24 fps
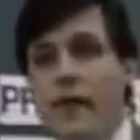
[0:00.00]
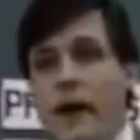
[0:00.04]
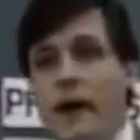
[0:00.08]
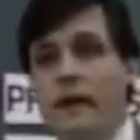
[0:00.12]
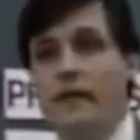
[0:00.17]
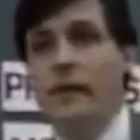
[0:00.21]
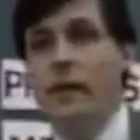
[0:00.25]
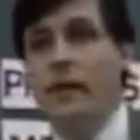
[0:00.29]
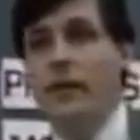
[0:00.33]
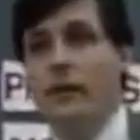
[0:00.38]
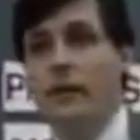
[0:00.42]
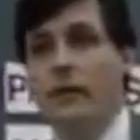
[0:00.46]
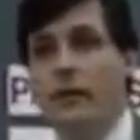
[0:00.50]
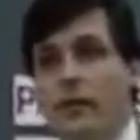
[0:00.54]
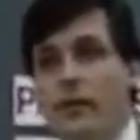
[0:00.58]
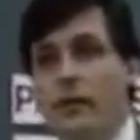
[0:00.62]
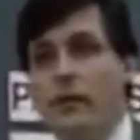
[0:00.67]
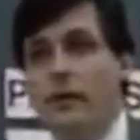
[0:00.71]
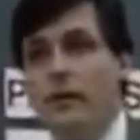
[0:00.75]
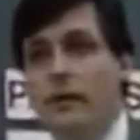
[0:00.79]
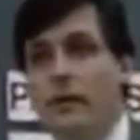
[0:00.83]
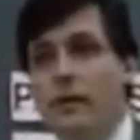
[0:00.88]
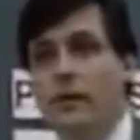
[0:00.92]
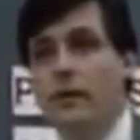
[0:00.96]
front of you?
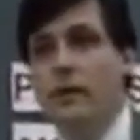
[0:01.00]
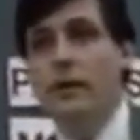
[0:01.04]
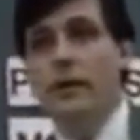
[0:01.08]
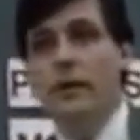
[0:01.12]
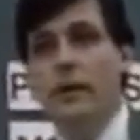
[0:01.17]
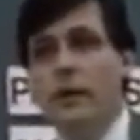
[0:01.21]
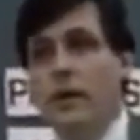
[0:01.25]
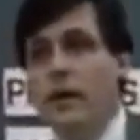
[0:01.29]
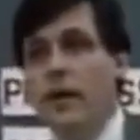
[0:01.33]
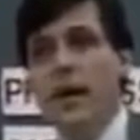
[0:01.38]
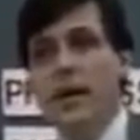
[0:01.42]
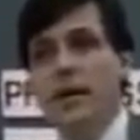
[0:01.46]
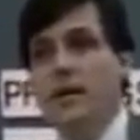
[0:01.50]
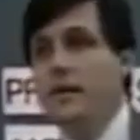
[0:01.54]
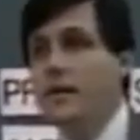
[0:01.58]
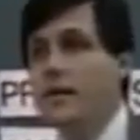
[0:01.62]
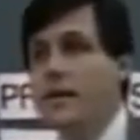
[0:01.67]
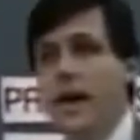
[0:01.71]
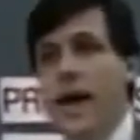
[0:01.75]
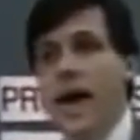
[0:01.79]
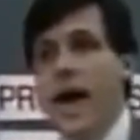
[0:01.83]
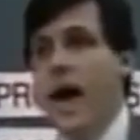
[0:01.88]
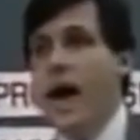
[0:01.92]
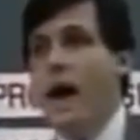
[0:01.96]
It's
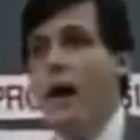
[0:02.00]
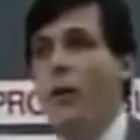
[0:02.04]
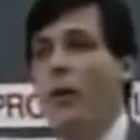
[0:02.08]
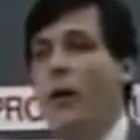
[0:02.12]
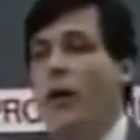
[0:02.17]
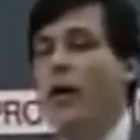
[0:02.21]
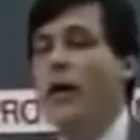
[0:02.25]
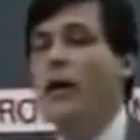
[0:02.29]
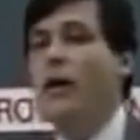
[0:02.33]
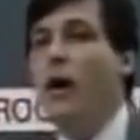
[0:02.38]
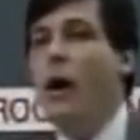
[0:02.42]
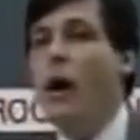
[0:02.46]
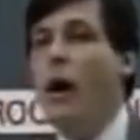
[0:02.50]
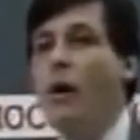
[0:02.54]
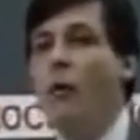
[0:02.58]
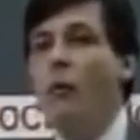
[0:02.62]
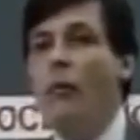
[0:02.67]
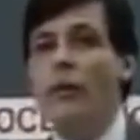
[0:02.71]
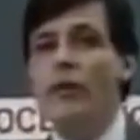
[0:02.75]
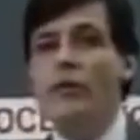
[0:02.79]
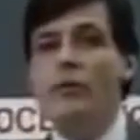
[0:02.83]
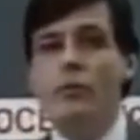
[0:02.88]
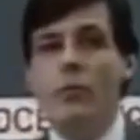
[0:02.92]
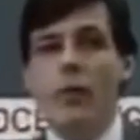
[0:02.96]
a cow. It
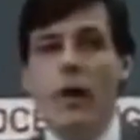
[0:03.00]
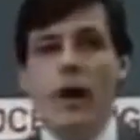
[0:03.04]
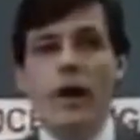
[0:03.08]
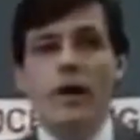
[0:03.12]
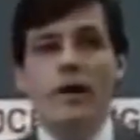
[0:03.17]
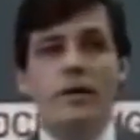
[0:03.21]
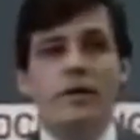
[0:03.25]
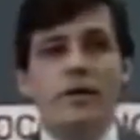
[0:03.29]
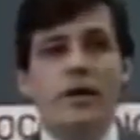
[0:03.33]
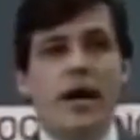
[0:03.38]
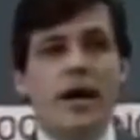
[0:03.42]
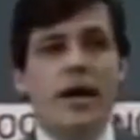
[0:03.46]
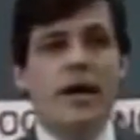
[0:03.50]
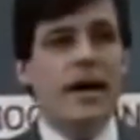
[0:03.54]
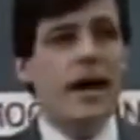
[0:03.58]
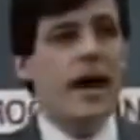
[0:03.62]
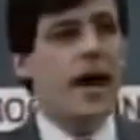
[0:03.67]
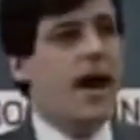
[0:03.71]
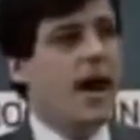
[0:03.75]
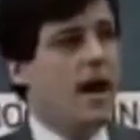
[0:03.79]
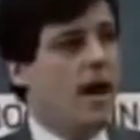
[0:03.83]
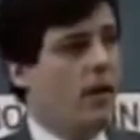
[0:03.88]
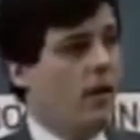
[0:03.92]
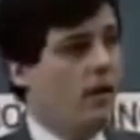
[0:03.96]
always was a
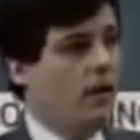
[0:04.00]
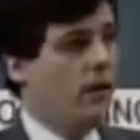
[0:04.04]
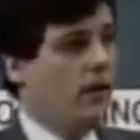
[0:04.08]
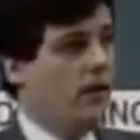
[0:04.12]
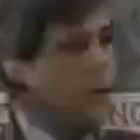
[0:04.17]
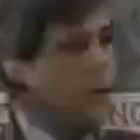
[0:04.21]
cow.